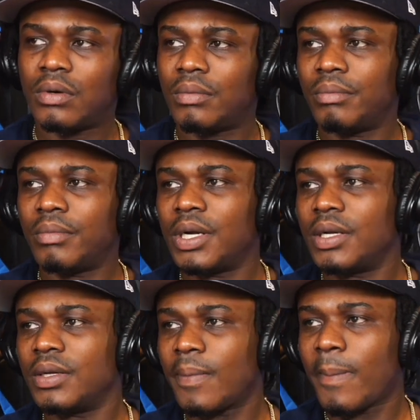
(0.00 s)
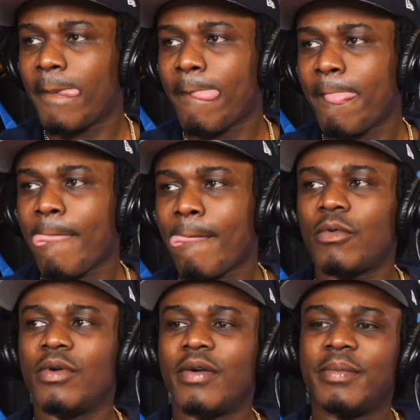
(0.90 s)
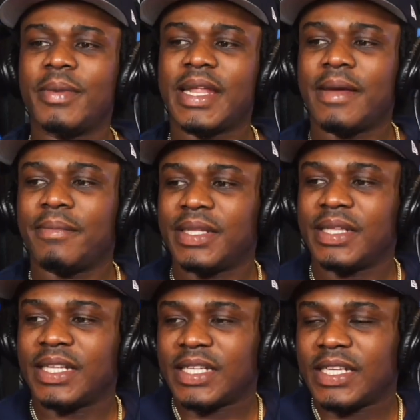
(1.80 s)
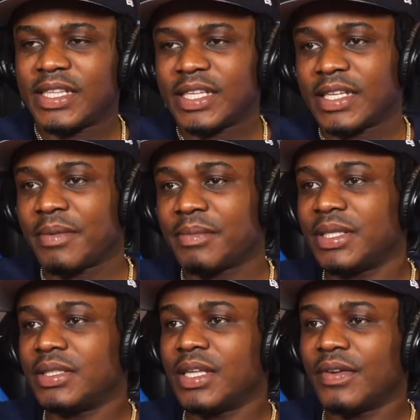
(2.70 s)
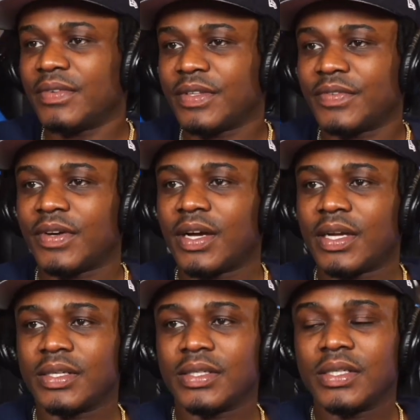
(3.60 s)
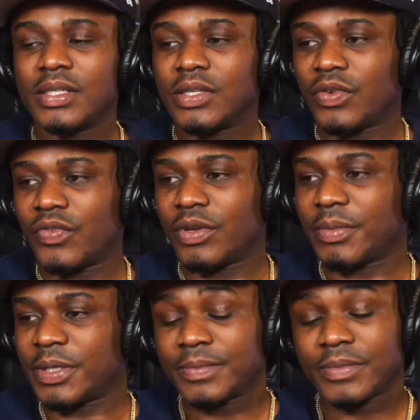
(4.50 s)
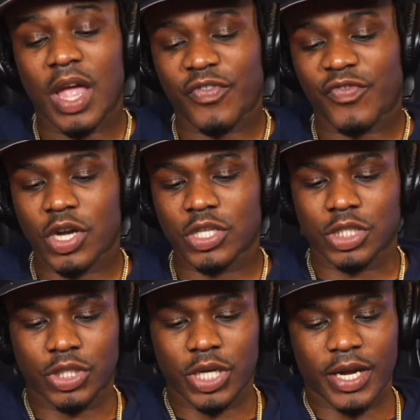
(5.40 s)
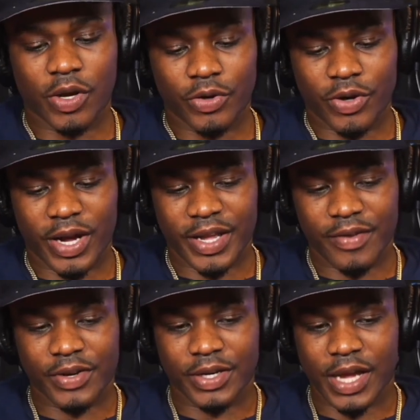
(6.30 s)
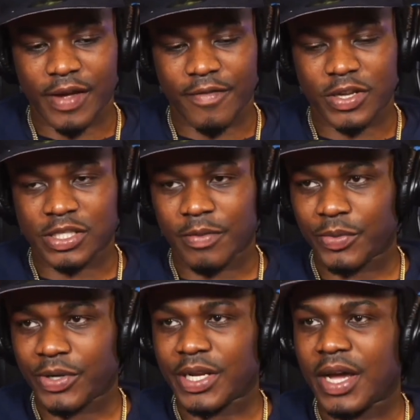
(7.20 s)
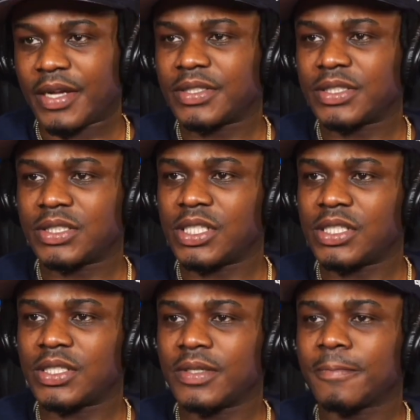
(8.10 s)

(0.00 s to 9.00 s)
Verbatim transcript: but whoever made that beat, they did they thing. That beat definitely fire. Feel me? As far as the track go though, I give it a I give it a seven point nine. It's decent.